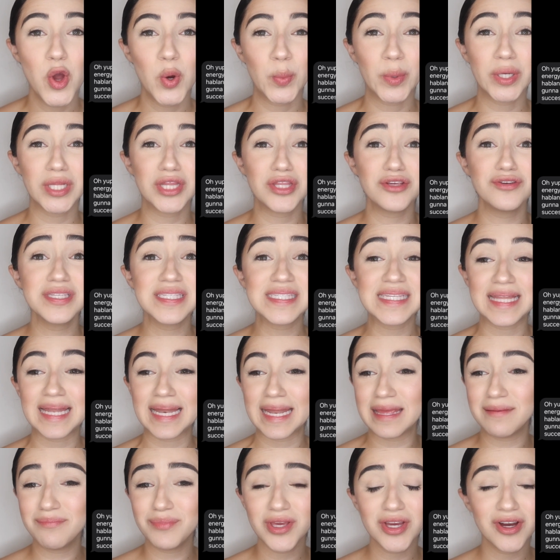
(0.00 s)
With you
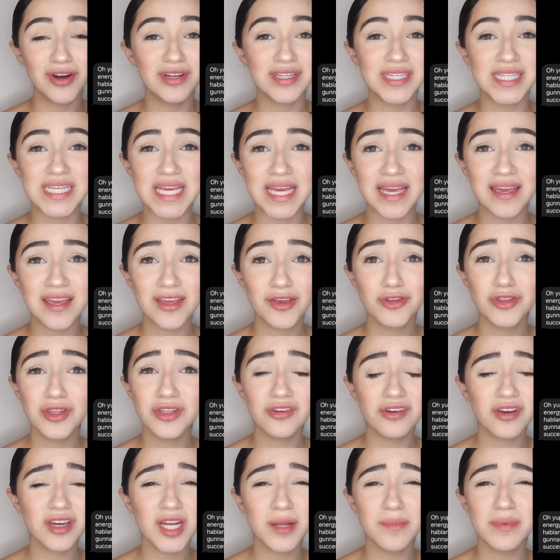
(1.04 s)
sleeping all day, you think
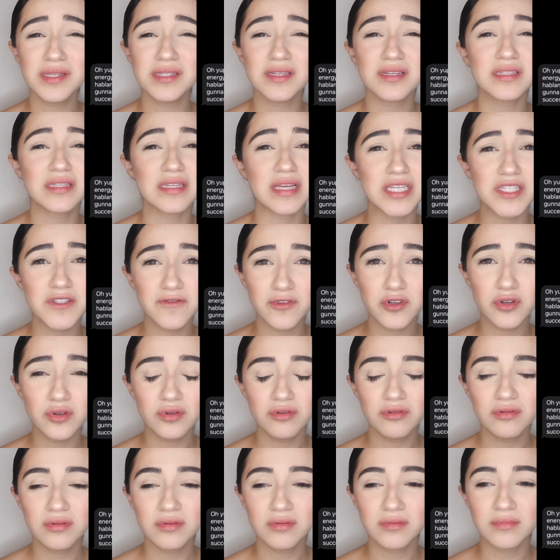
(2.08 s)
you're gonna be
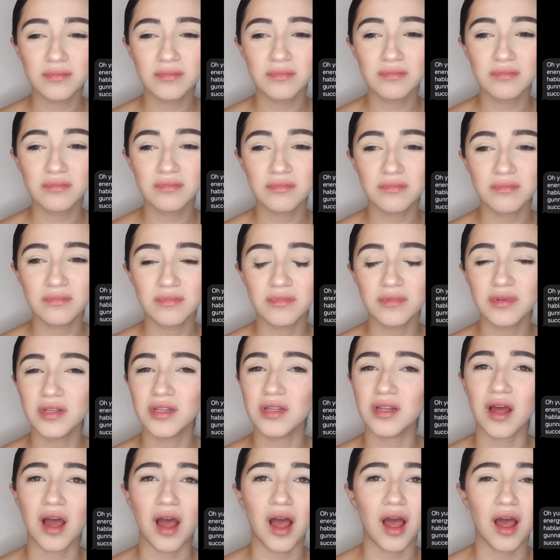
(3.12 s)
successful?
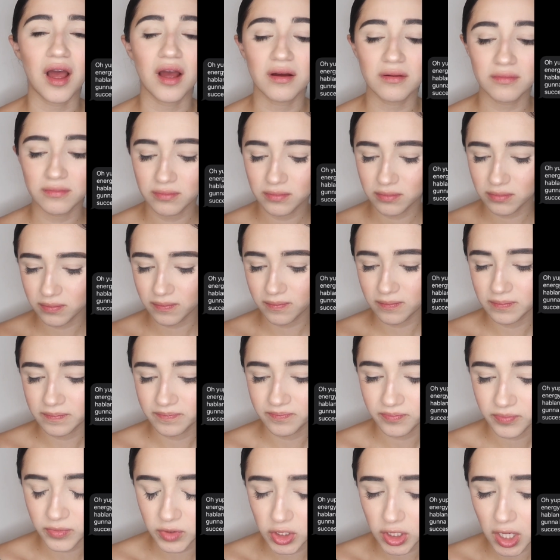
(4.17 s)
Nah,
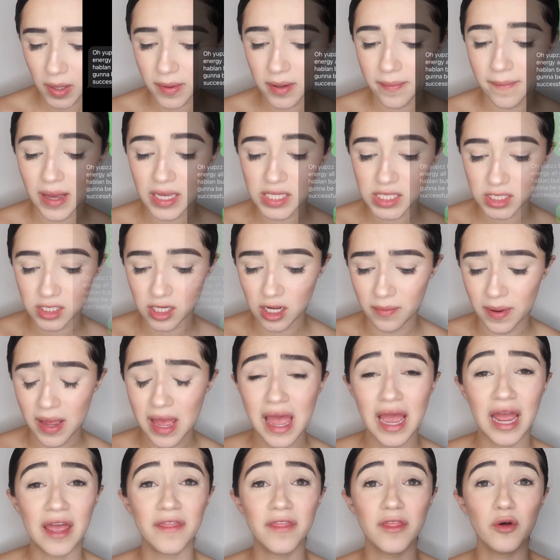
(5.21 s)
you got me messed up.
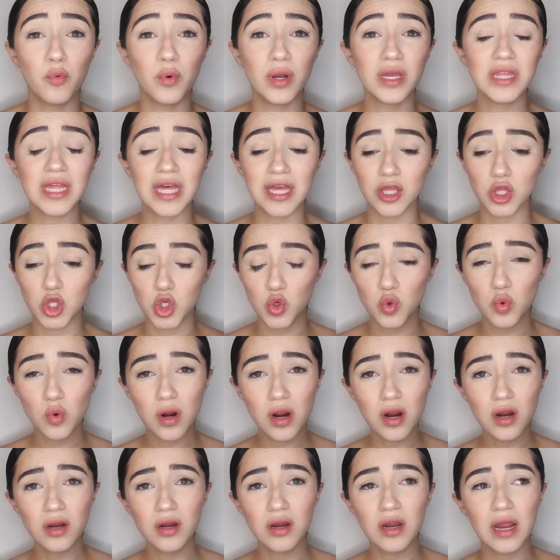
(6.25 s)
And the way that you
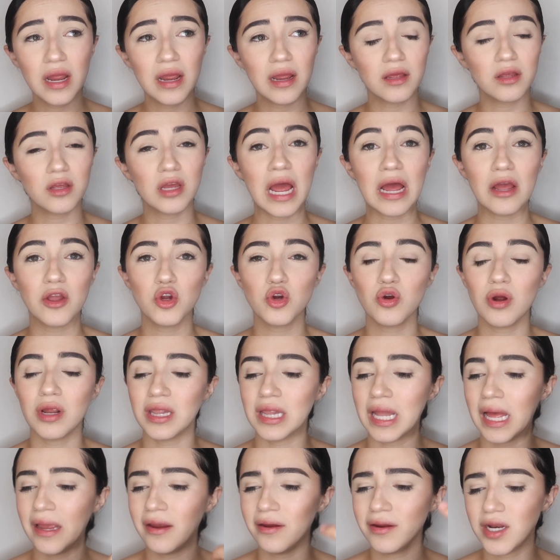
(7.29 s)
are, how you're a
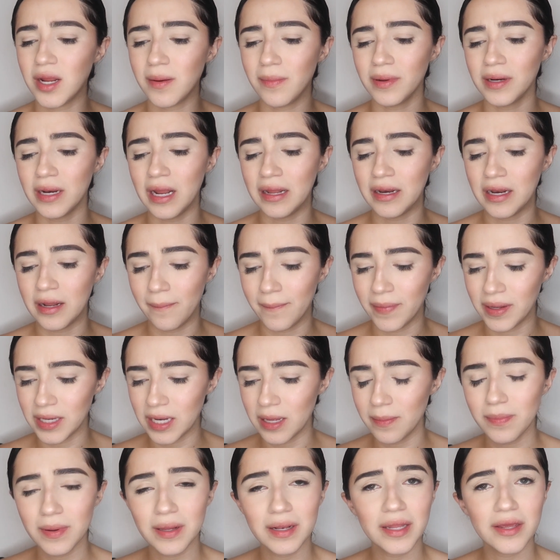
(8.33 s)
liar and a
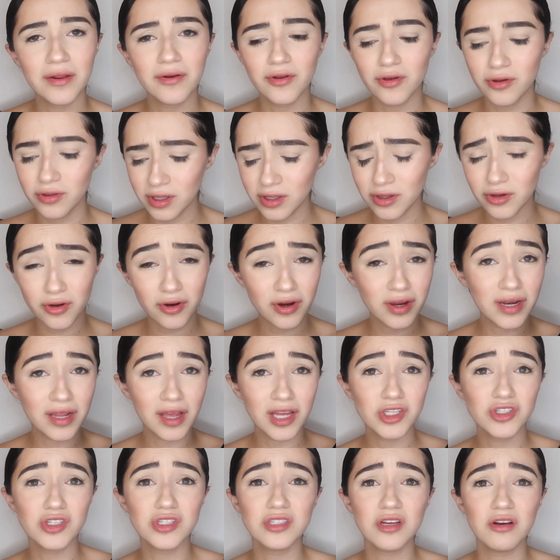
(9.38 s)
manipulator, you think you're
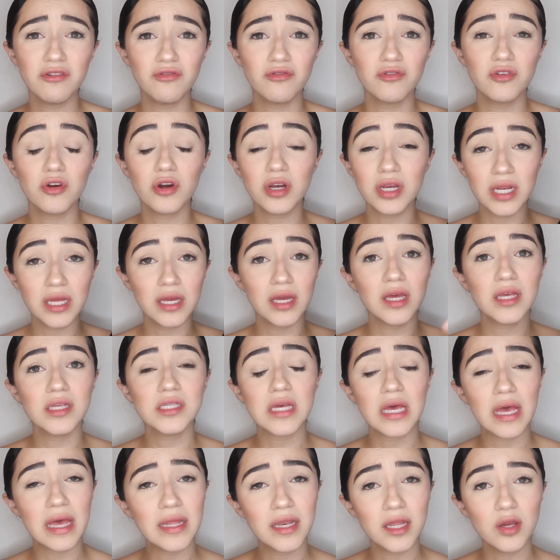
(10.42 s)
gonna
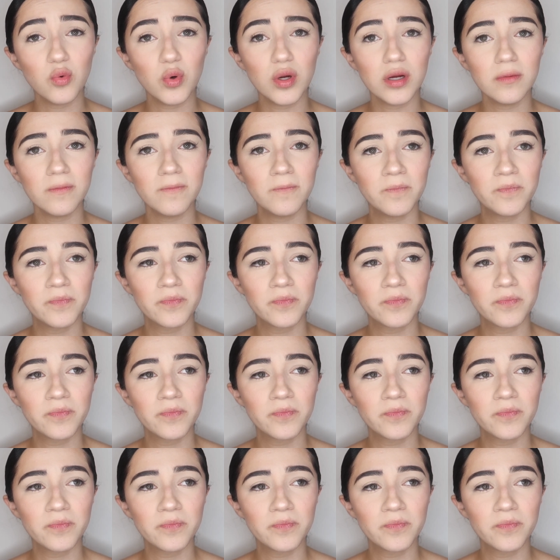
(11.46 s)
get anywhere?